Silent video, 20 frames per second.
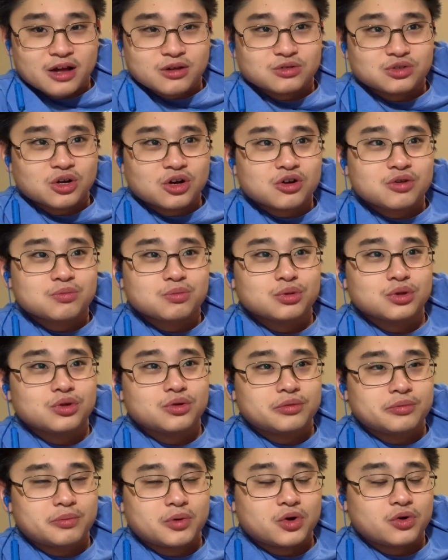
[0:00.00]
Dark Blue
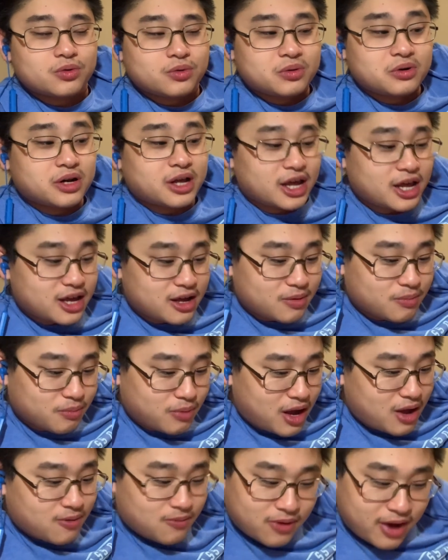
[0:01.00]
Moon, and
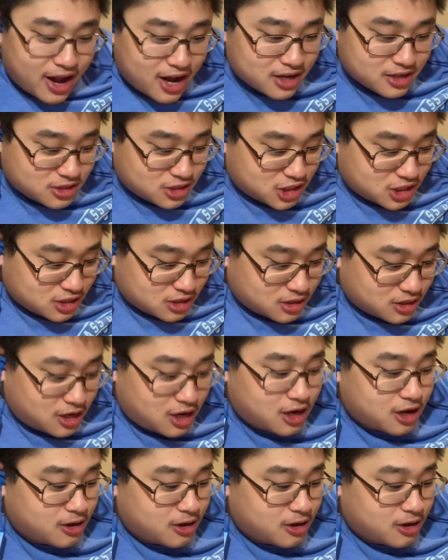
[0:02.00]
my reaction,